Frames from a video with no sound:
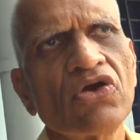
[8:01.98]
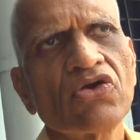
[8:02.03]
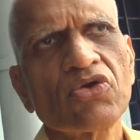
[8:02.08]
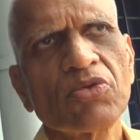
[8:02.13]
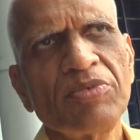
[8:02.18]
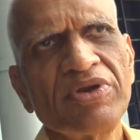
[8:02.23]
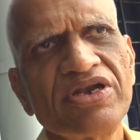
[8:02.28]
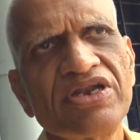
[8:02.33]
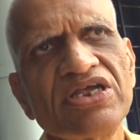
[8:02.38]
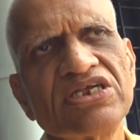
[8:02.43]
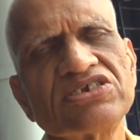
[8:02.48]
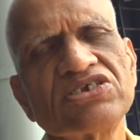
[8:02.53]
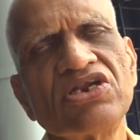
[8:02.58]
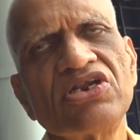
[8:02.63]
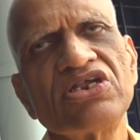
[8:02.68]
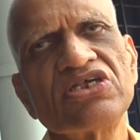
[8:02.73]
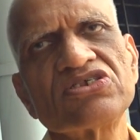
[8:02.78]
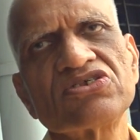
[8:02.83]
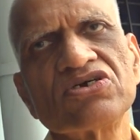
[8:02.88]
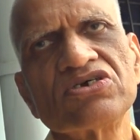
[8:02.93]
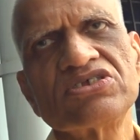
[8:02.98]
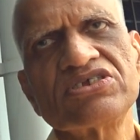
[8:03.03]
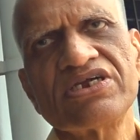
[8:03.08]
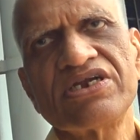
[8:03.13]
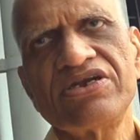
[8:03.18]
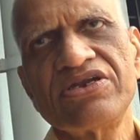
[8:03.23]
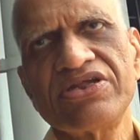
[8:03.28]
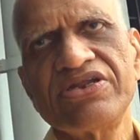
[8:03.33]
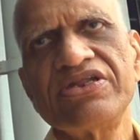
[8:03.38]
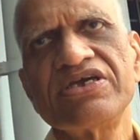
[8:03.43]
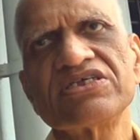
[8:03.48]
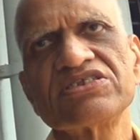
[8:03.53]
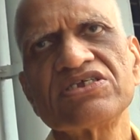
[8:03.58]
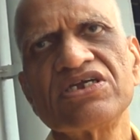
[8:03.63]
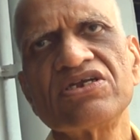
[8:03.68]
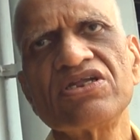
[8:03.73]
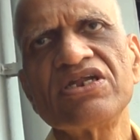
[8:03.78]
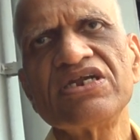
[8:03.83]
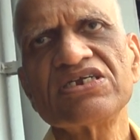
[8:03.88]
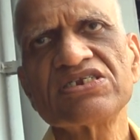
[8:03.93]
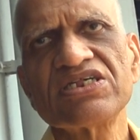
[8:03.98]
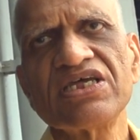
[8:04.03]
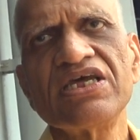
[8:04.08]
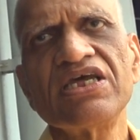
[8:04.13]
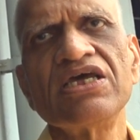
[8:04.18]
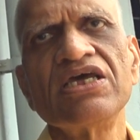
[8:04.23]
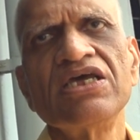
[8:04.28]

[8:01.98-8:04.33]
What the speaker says: documentation research and training center. It's a